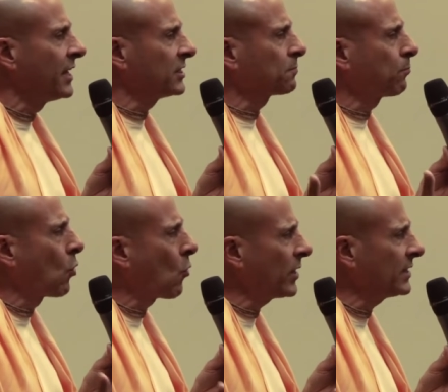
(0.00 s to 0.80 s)
It's
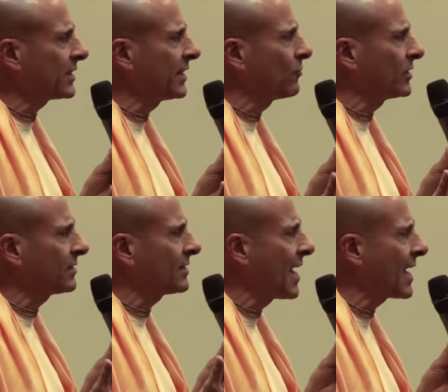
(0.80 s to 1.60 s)
poisoning
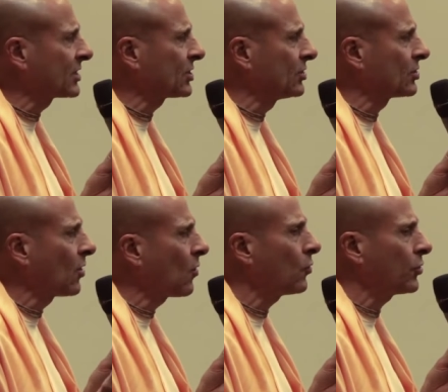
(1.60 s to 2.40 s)
with toxins the
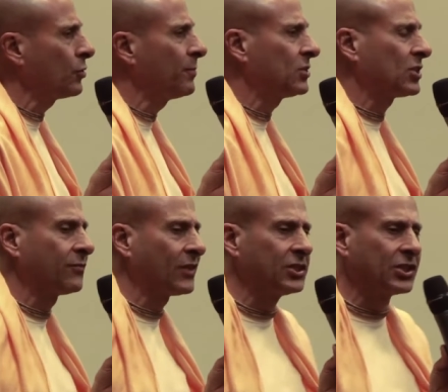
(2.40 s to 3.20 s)
whole human
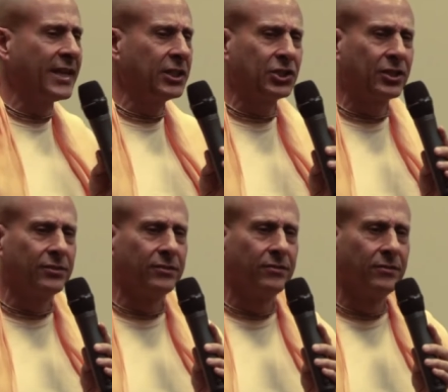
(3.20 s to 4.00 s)

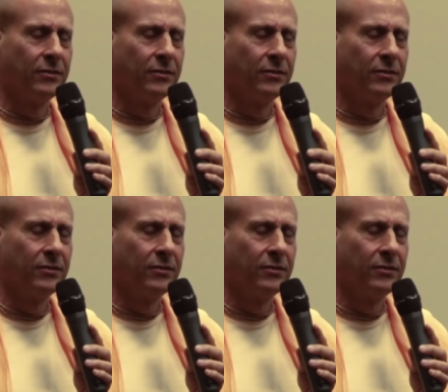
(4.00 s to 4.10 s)
civilization.